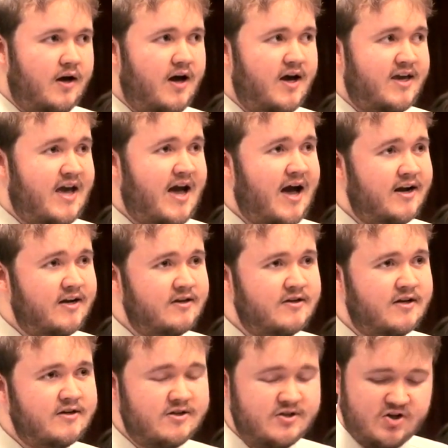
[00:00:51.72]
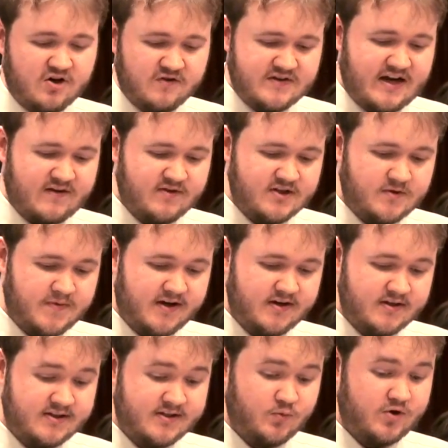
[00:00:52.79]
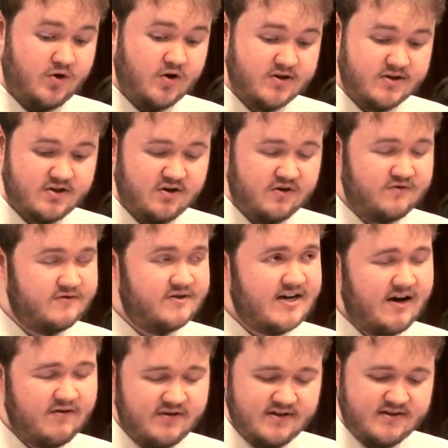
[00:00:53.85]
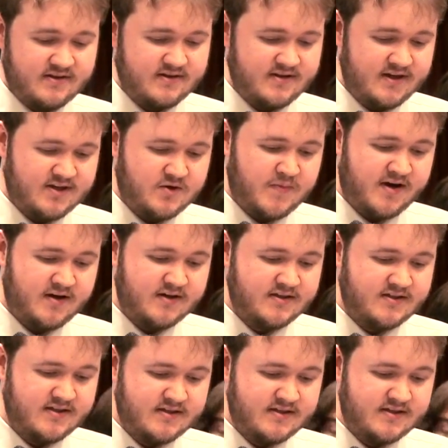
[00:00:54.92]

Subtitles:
I can and deserve to have independence, and we all deserve to have this independence,